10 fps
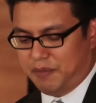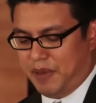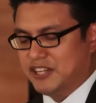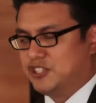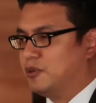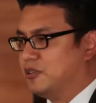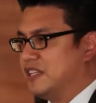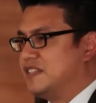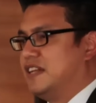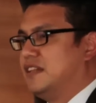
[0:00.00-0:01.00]
Mashable
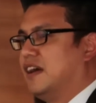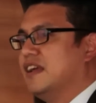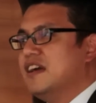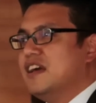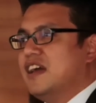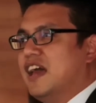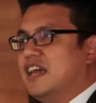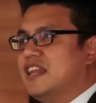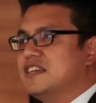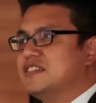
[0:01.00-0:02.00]
that said that
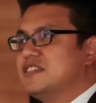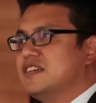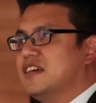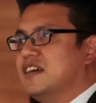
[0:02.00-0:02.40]
it is